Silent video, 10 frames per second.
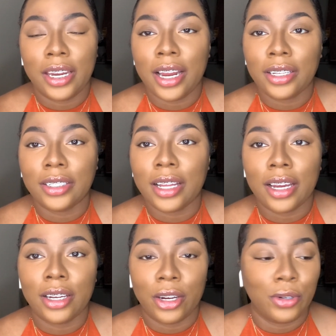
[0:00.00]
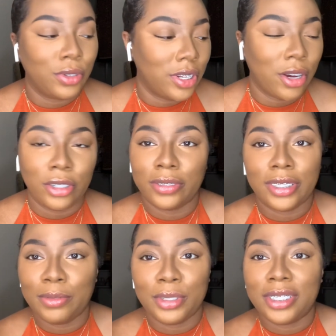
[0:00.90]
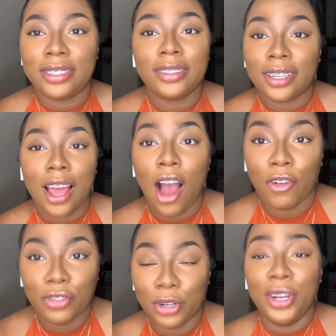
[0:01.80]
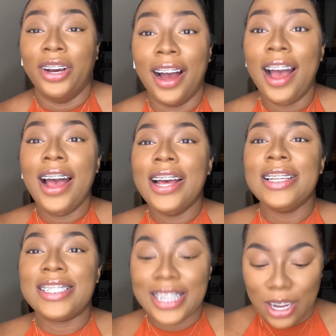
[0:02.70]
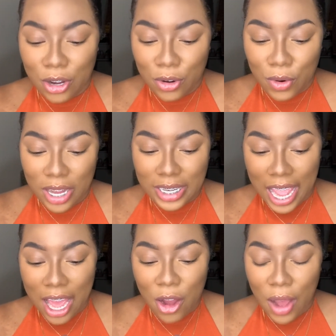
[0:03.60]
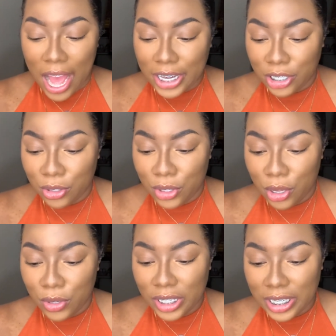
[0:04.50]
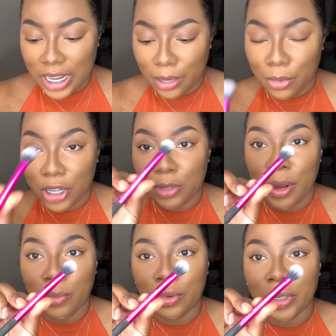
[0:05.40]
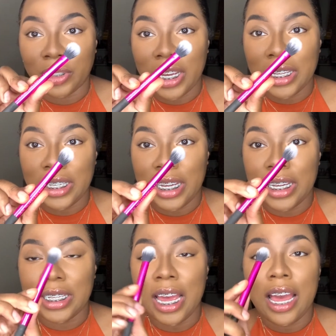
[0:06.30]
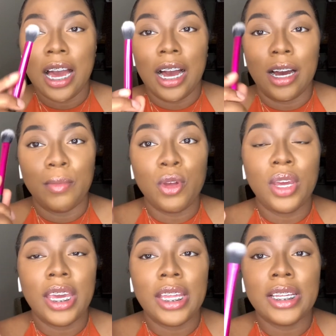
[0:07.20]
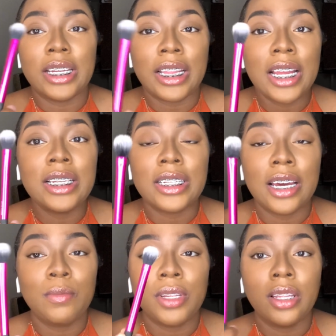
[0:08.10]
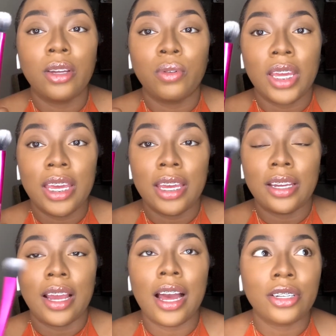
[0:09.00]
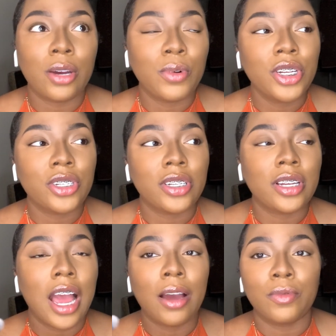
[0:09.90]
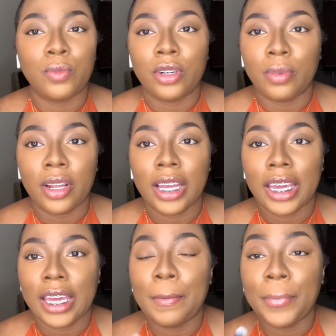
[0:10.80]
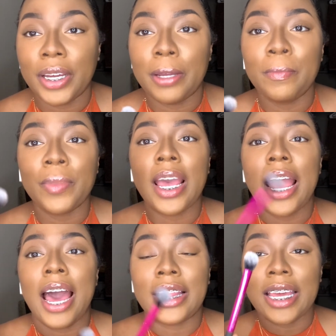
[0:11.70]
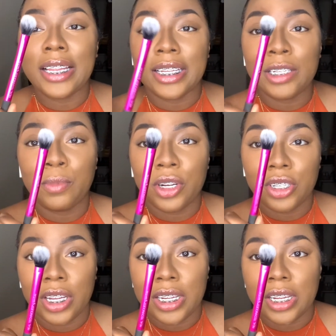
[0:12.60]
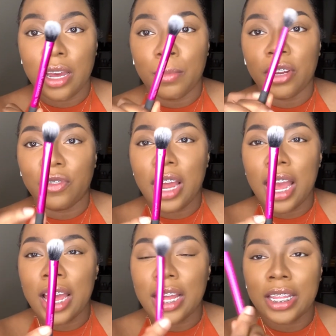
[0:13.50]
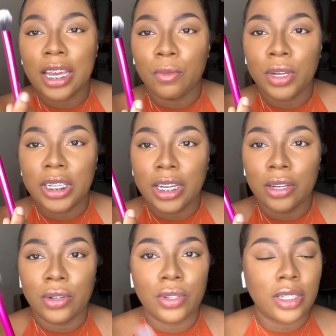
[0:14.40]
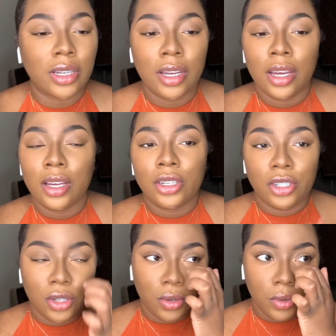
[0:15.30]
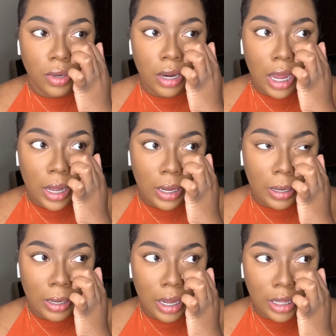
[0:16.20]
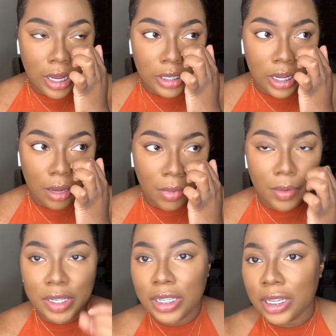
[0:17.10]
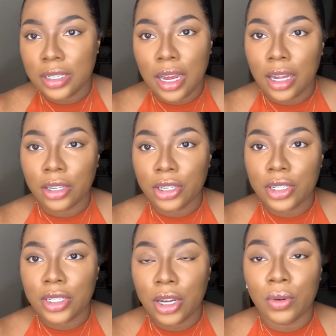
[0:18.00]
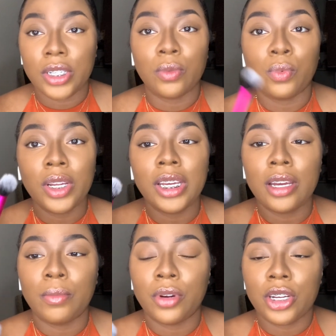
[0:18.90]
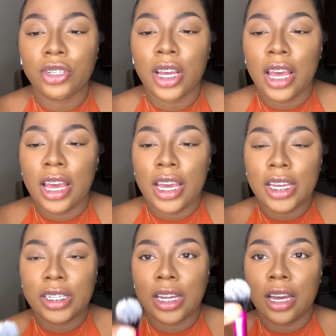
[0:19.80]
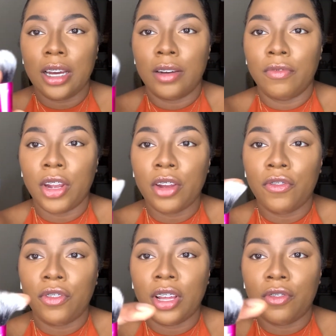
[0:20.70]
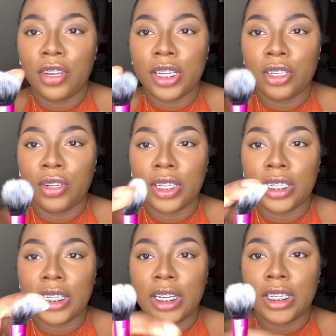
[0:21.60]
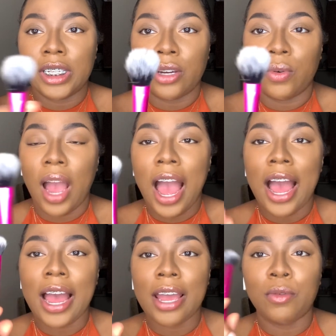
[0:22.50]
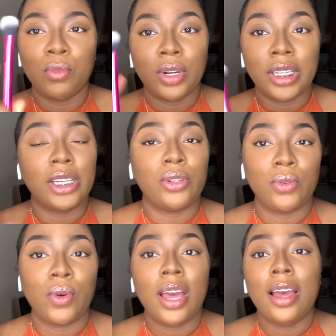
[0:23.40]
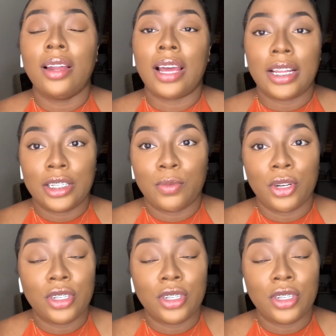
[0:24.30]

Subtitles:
I looked like a ghost, y'all. It was awful. So now I do use a setting brush by Real Techniques. You can get this, I think this comes in a little kit. Gosh, I wish I would have bought that kit, but I think this brush does come. But if not, I think it retails, shoot, I think it's like maybe $6. So it's a really good brush. It's very fluffy, as you can see. So I really do like this brush.